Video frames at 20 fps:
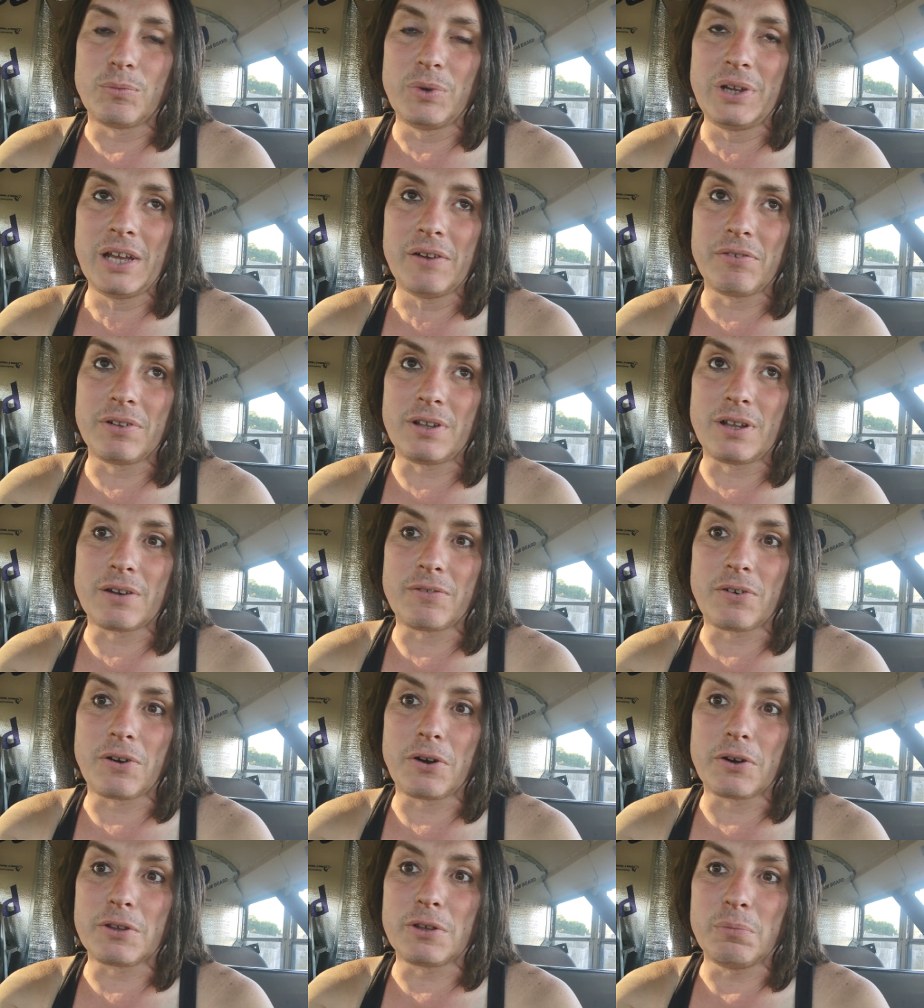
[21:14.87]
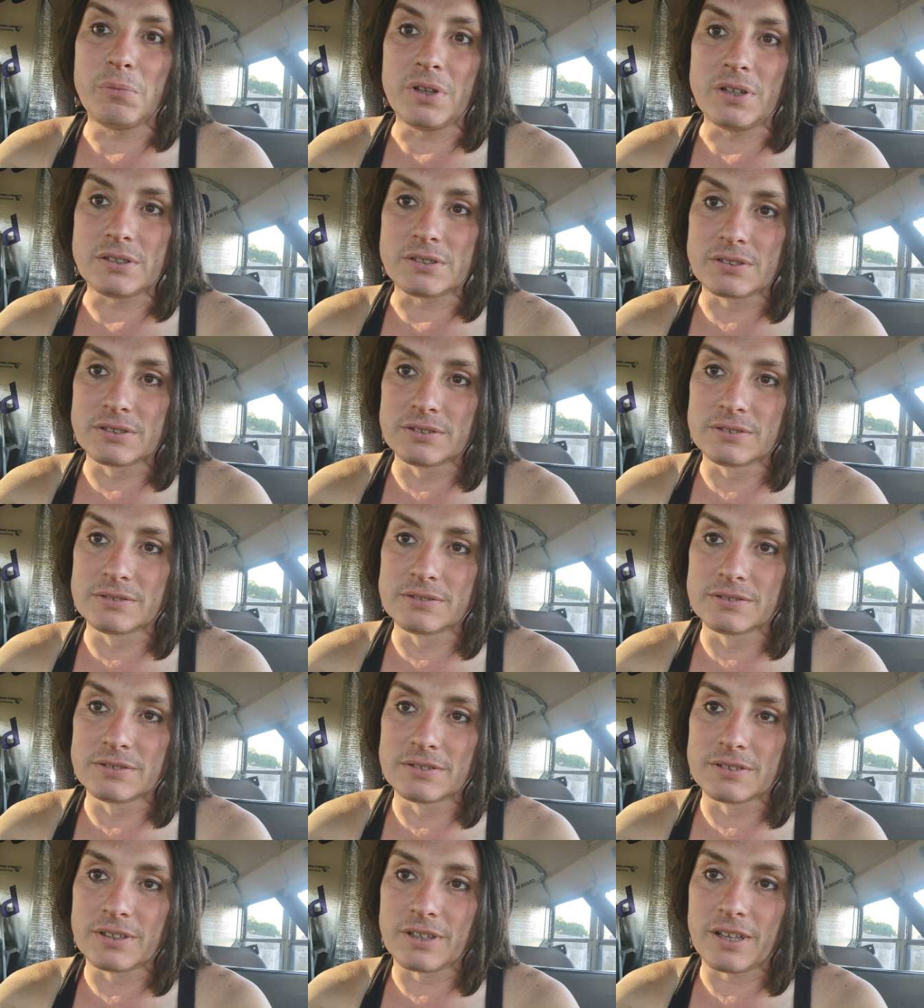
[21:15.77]
we have a lot of arguments
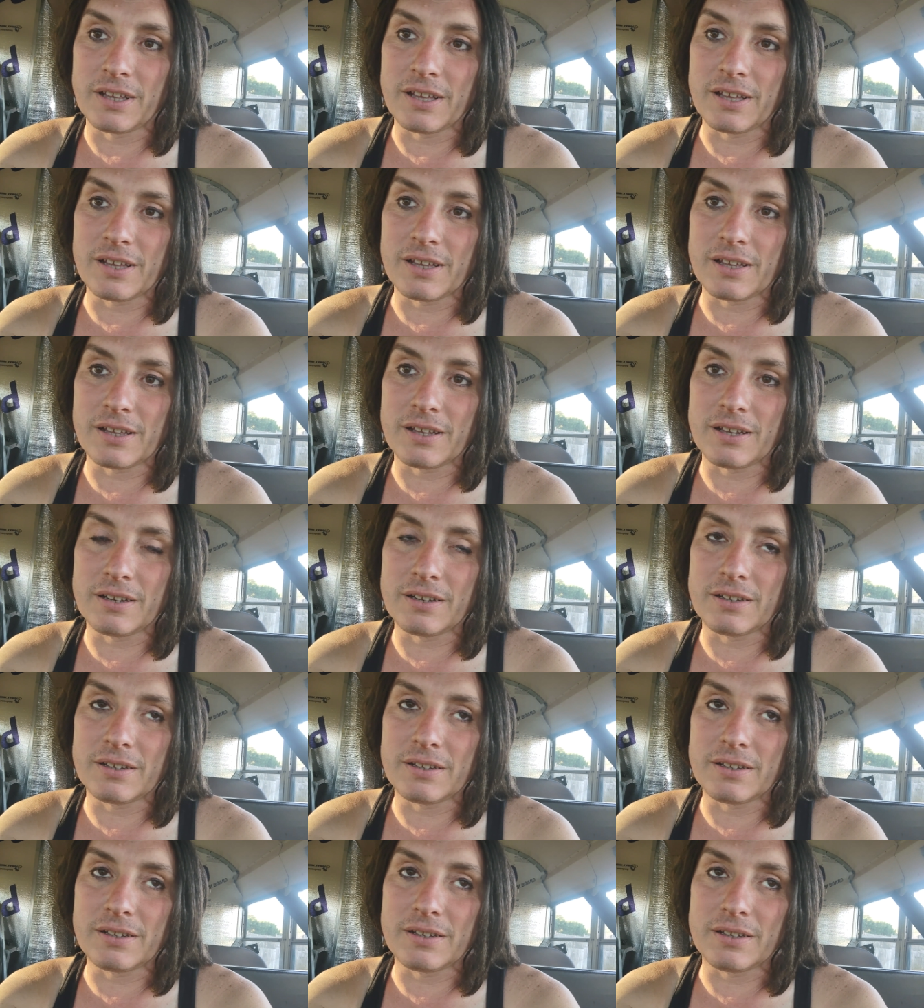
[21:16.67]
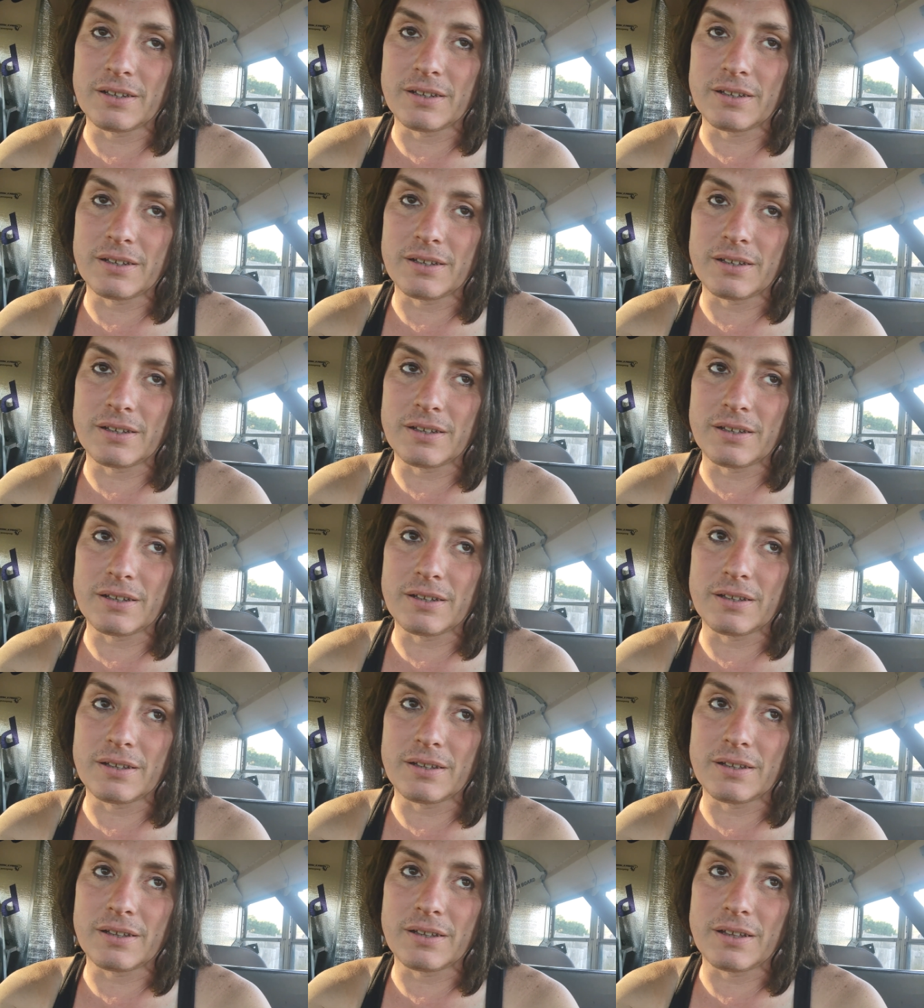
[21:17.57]
and
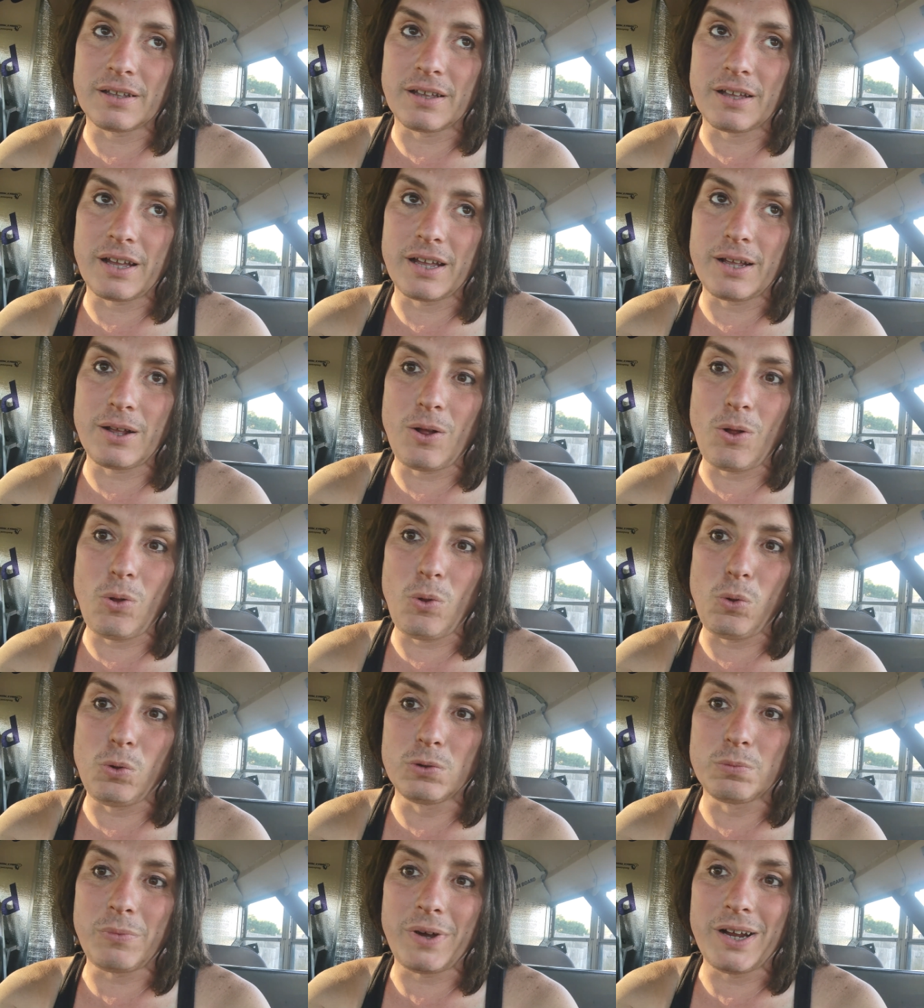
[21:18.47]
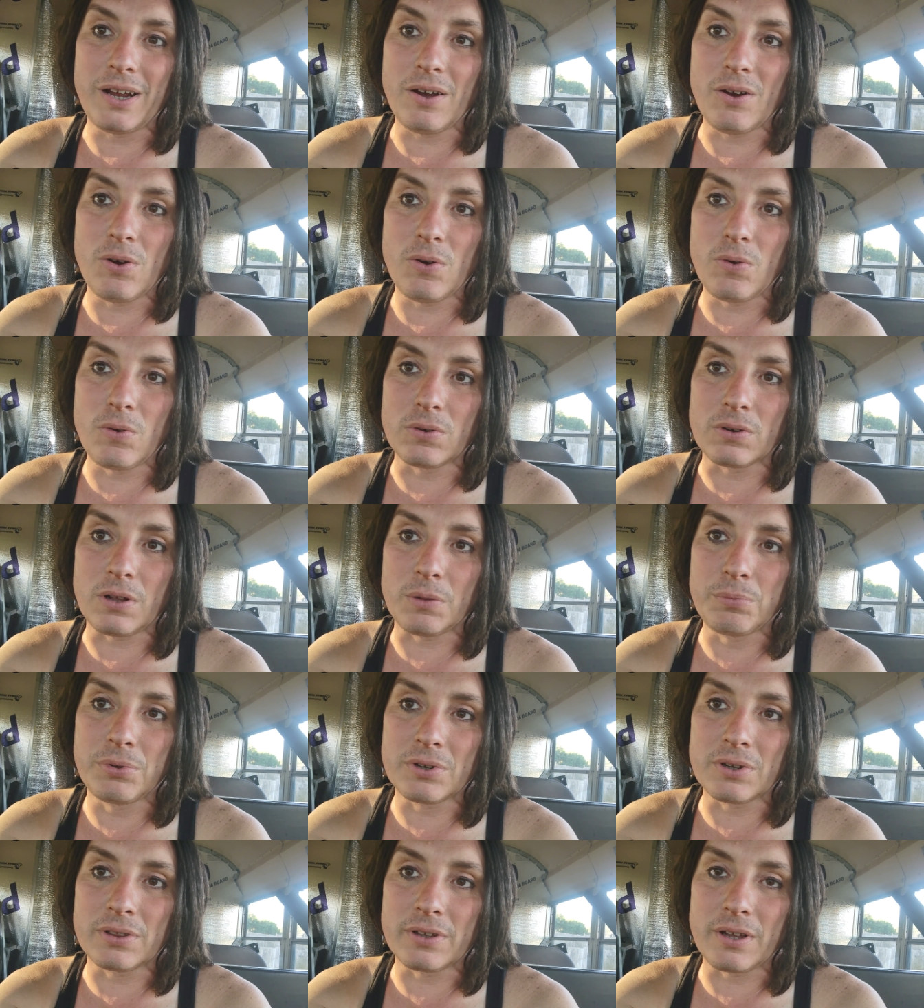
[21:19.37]
uh, I hold my own. I'll
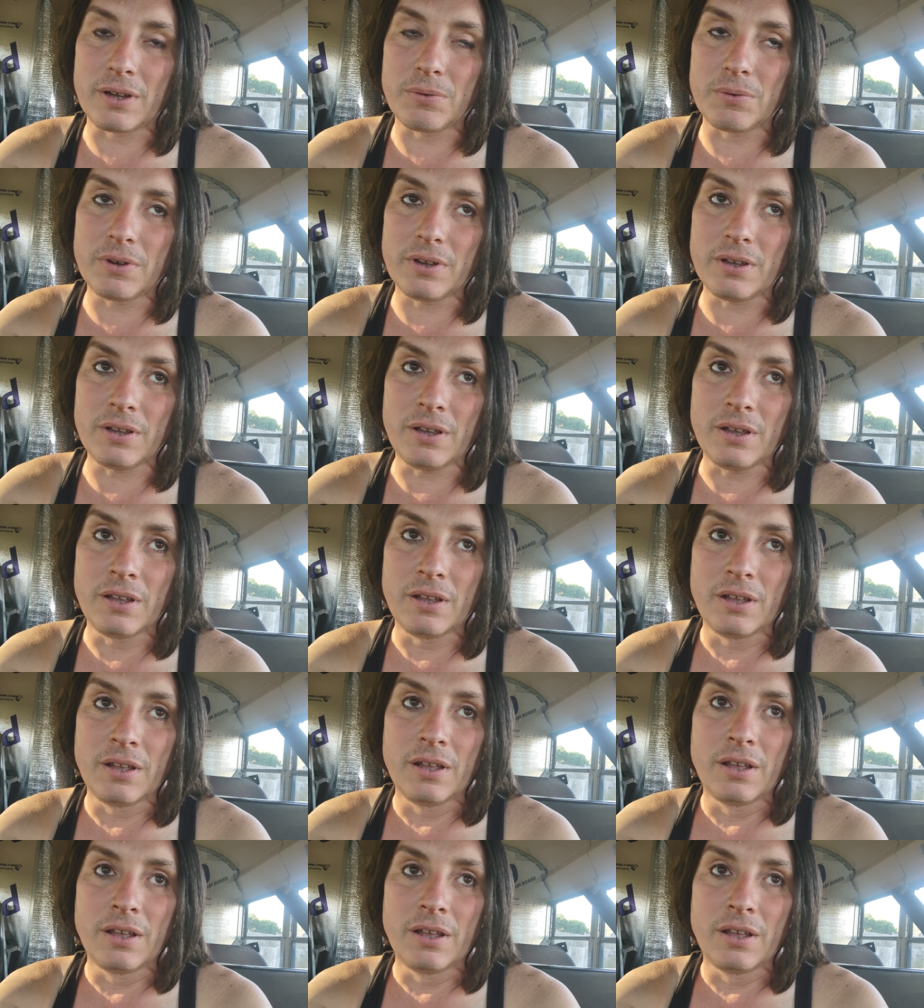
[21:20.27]
put it that way.